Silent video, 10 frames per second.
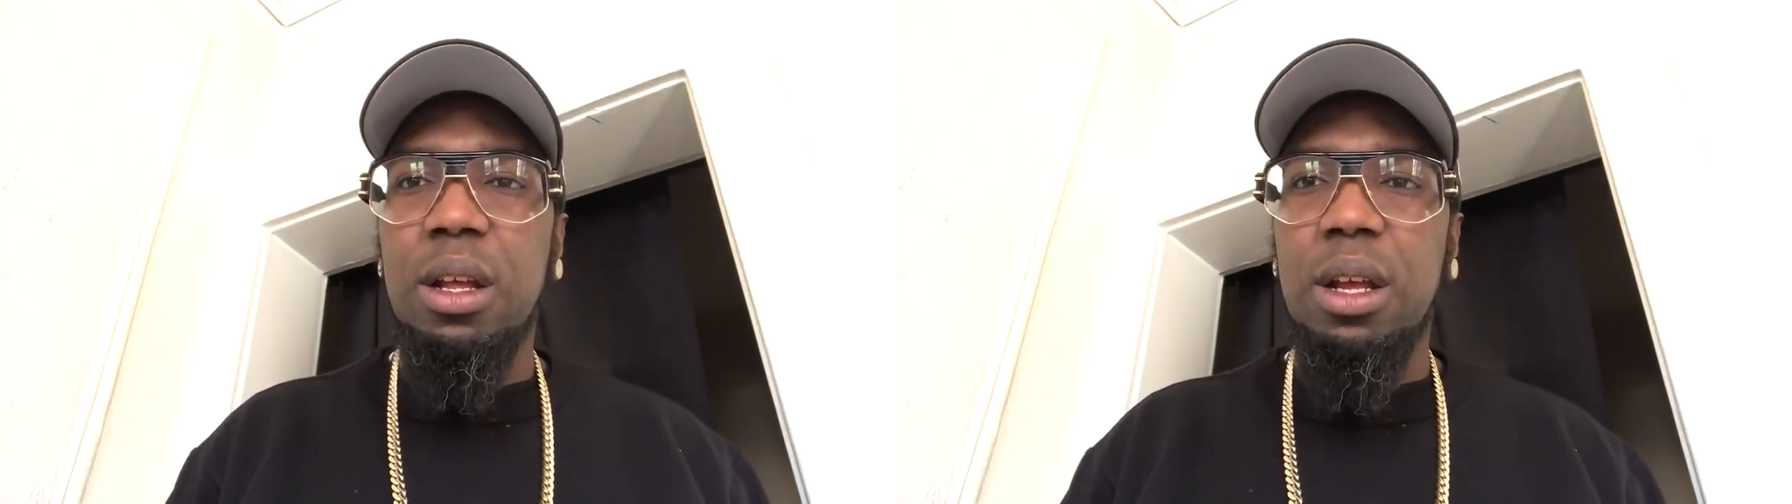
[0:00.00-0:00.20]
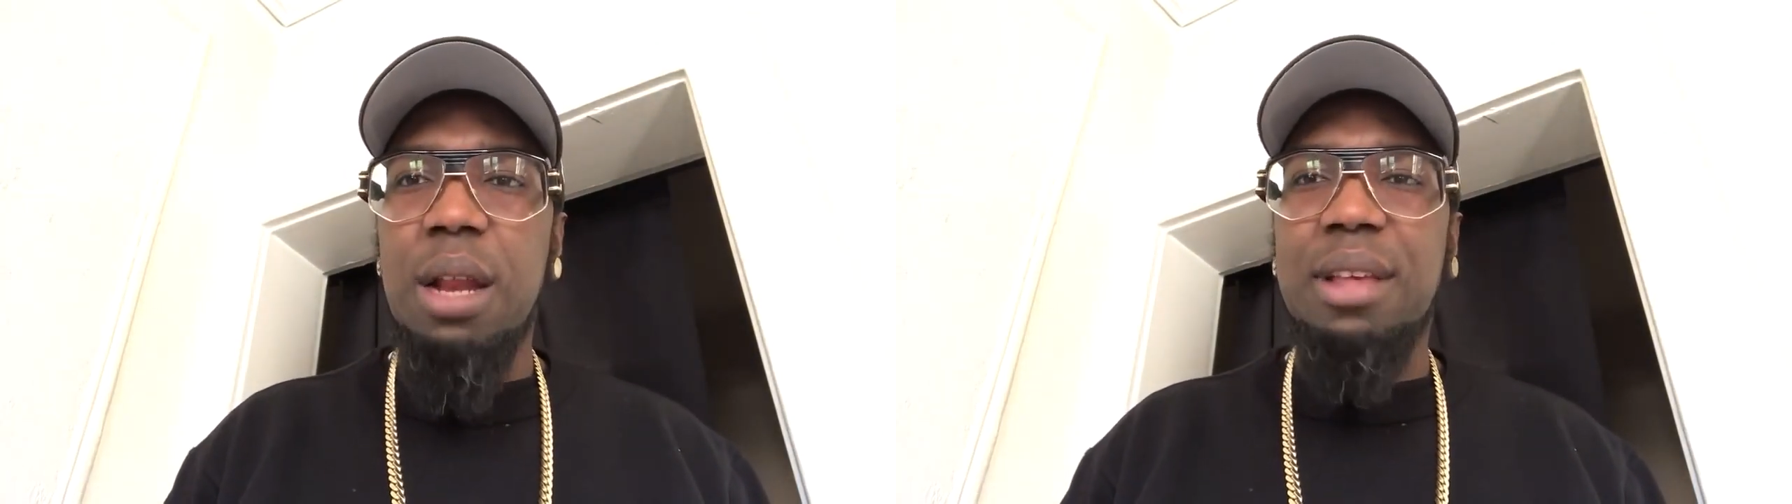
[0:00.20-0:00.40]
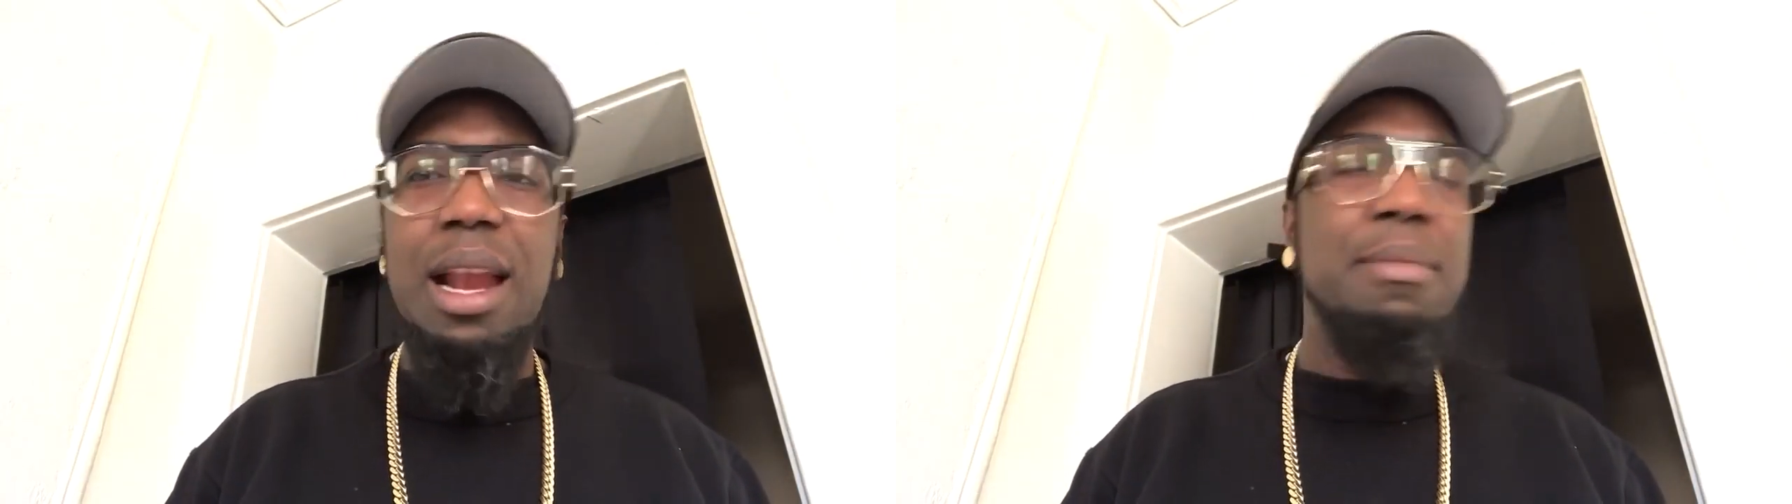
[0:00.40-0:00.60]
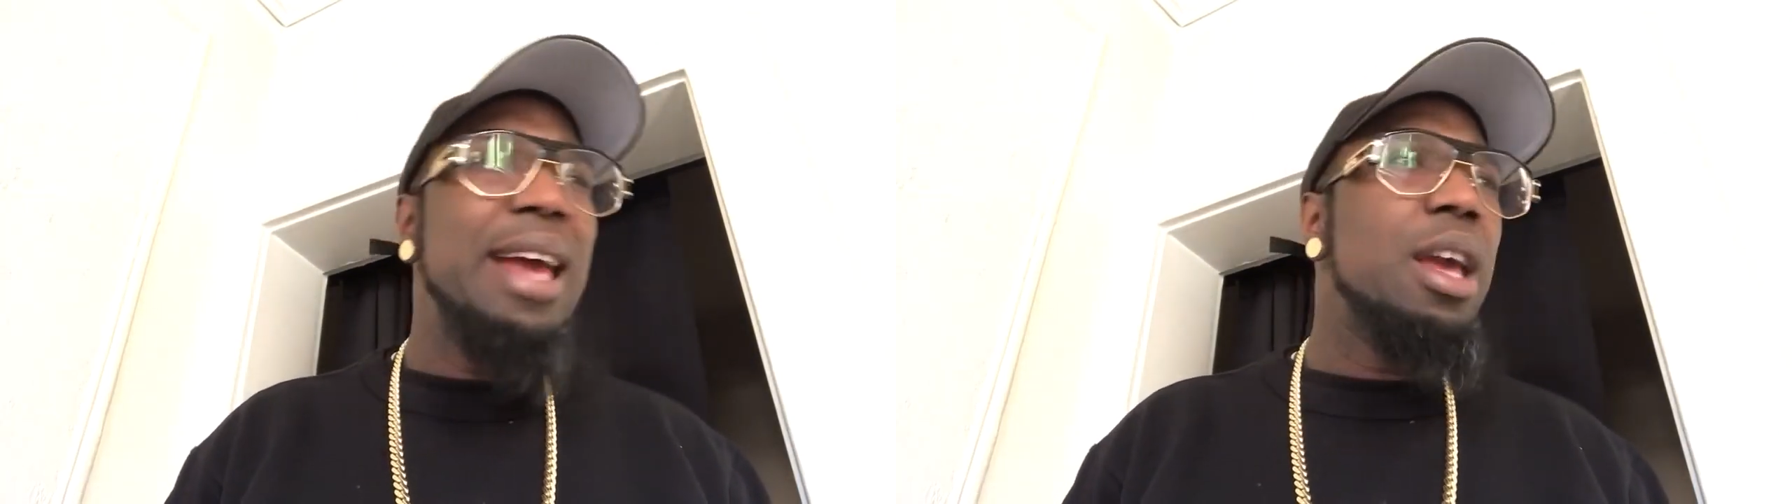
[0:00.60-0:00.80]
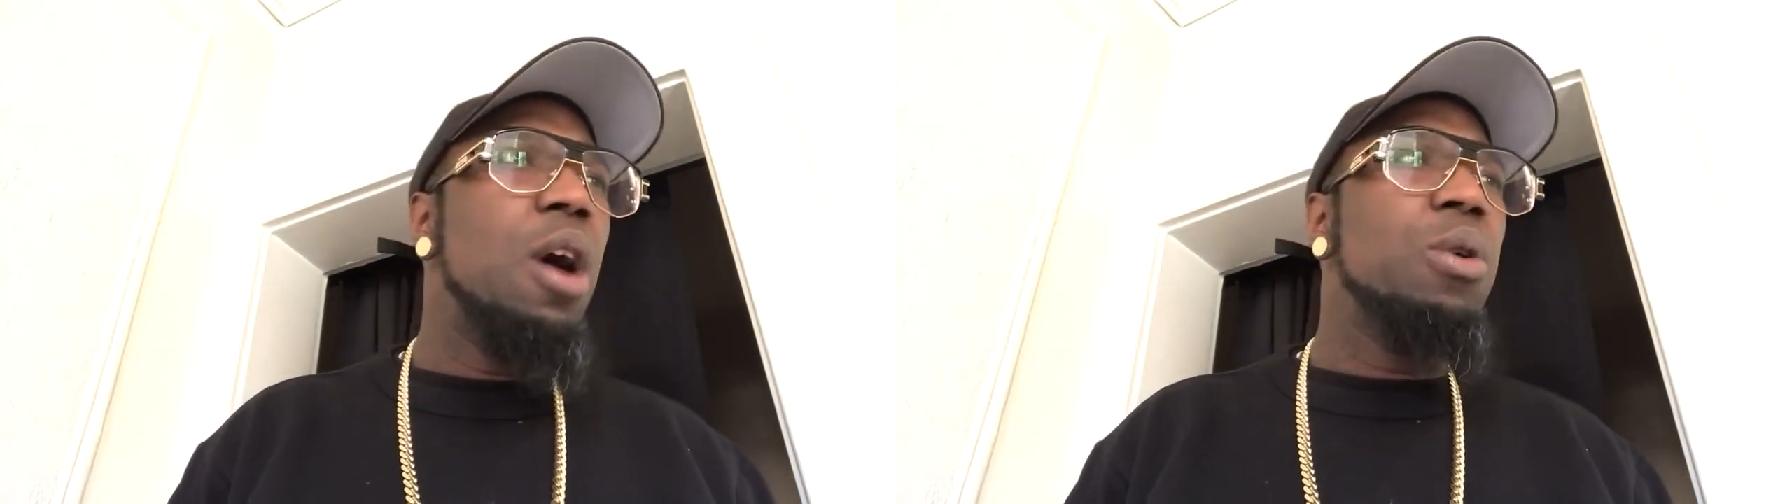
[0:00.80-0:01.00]
You know what I'm saying? I'm
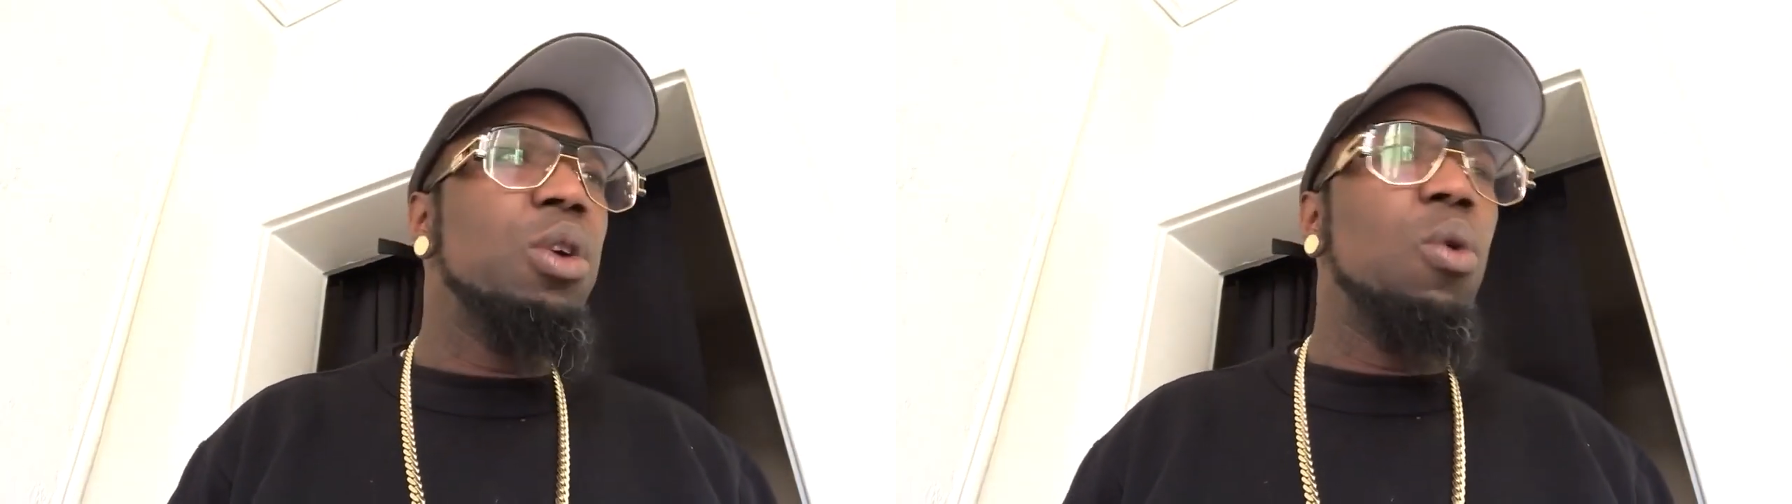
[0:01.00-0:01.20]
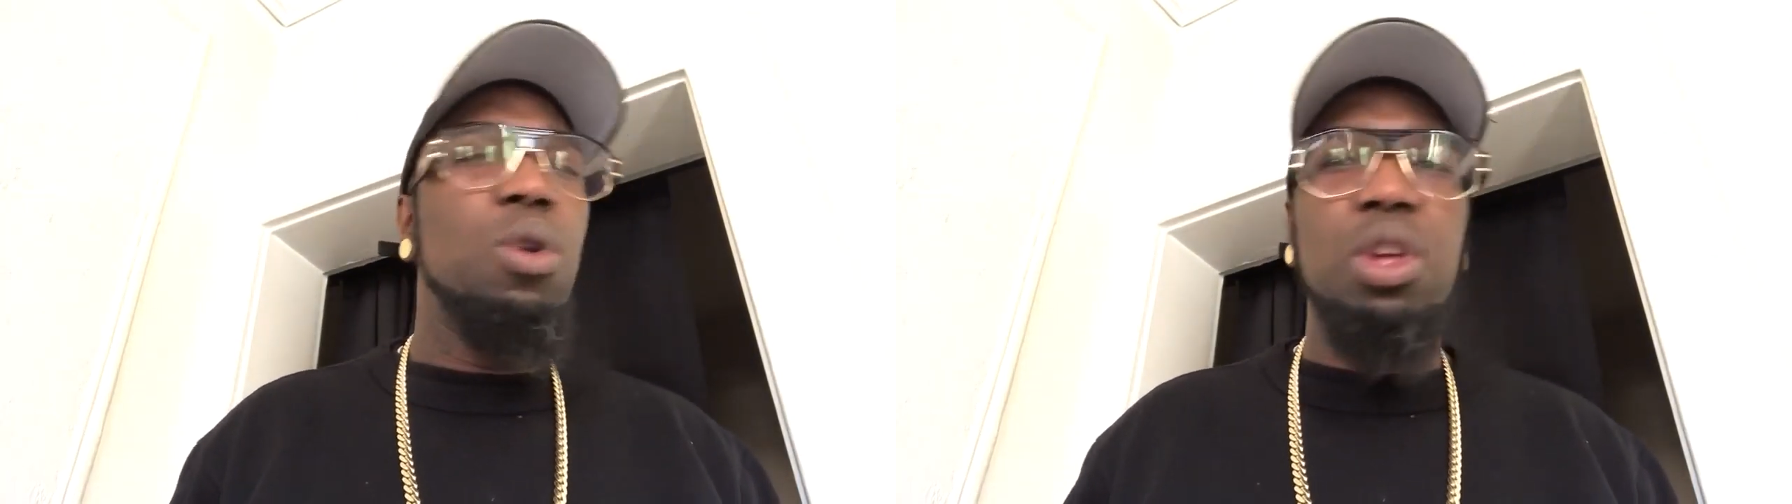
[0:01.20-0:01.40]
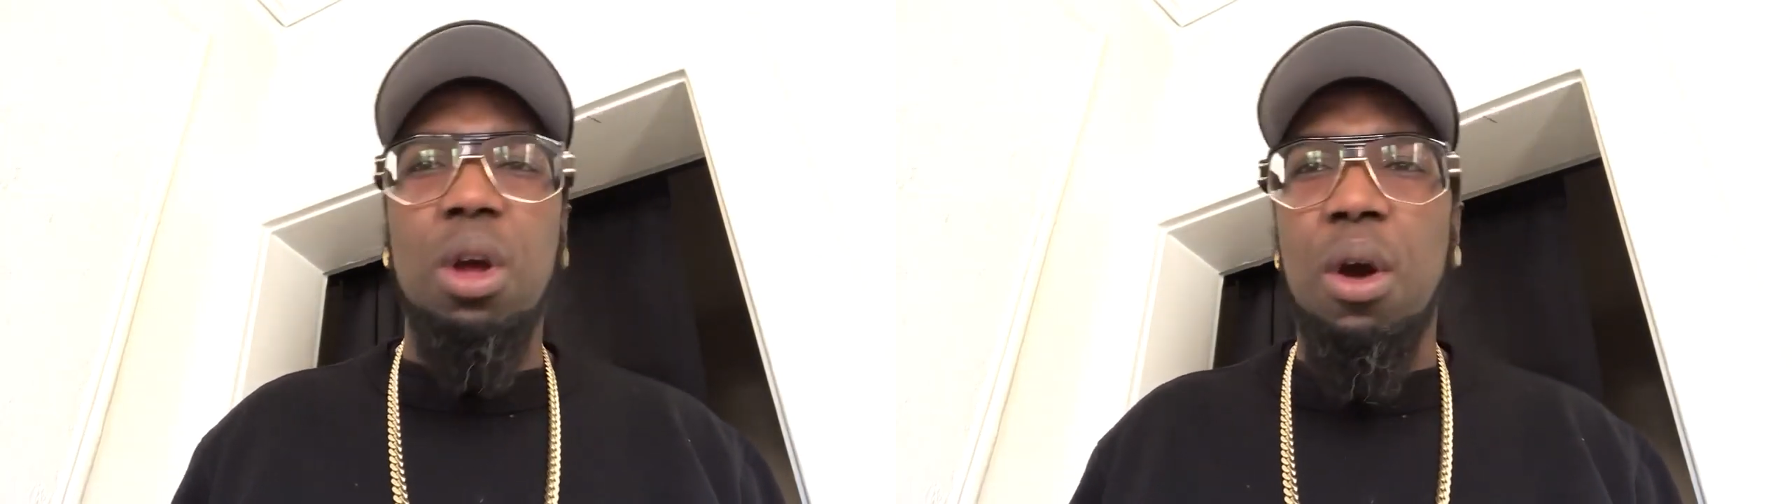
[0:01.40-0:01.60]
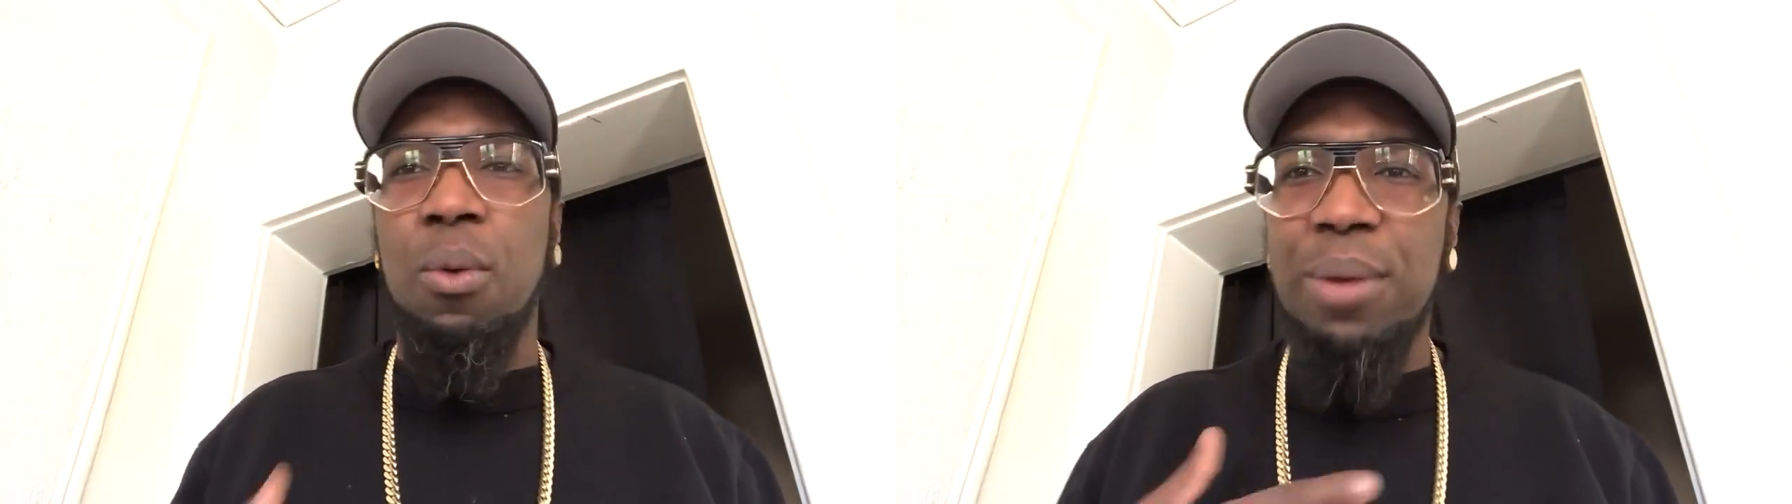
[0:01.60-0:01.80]
like, yo,